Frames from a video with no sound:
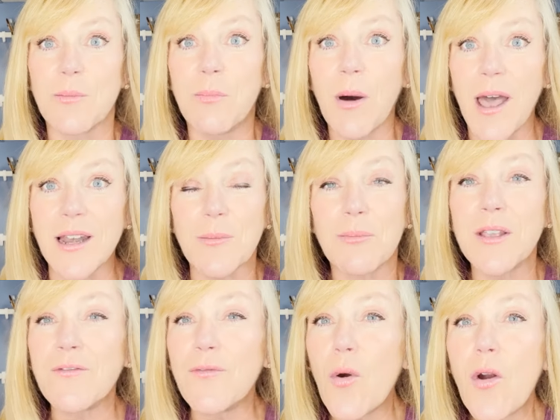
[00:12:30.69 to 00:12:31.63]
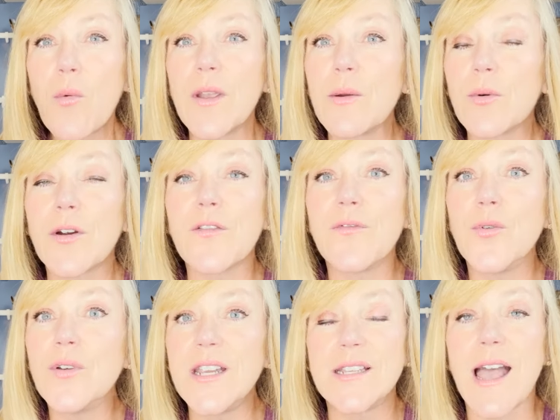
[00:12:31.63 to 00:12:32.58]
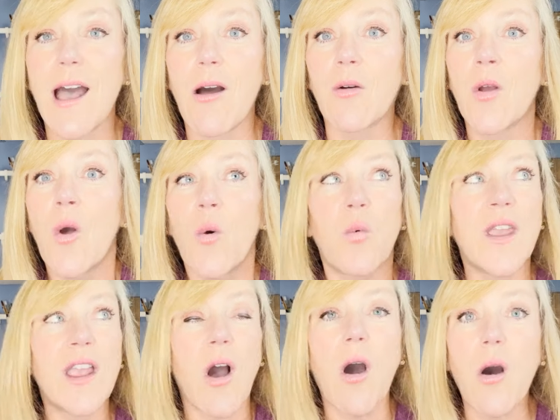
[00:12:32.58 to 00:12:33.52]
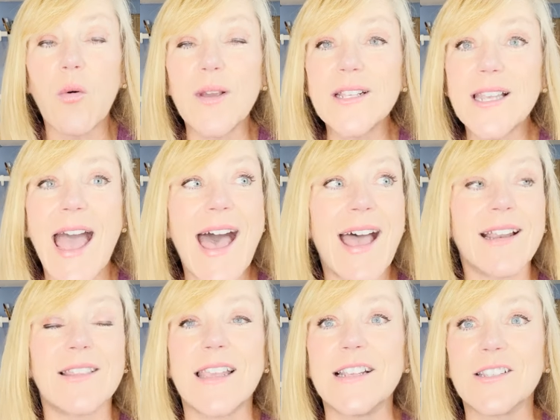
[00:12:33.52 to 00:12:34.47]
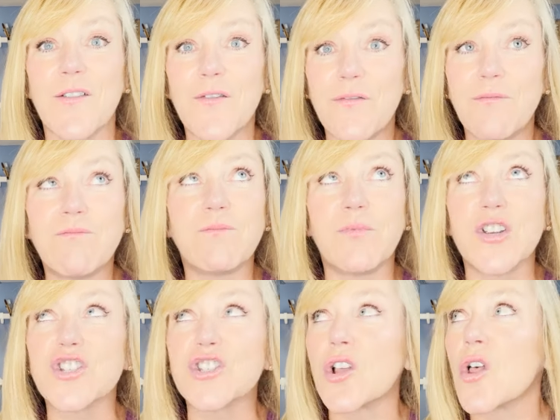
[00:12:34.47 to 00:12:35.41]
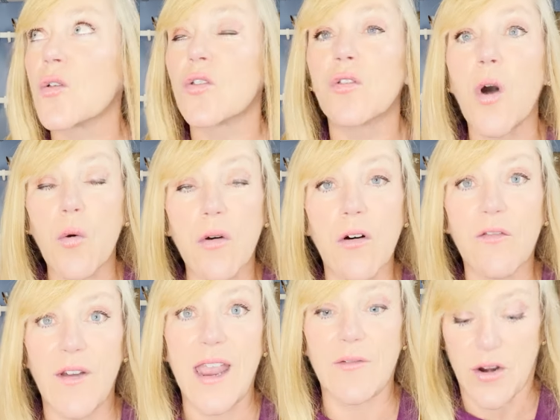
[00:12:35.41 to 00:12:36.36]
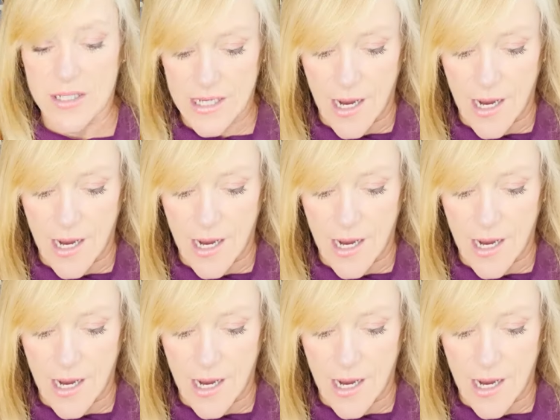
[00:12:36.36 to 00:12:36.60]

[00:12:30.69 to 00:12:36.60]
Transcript: But before we were a foodie town, we always had these just local favorites.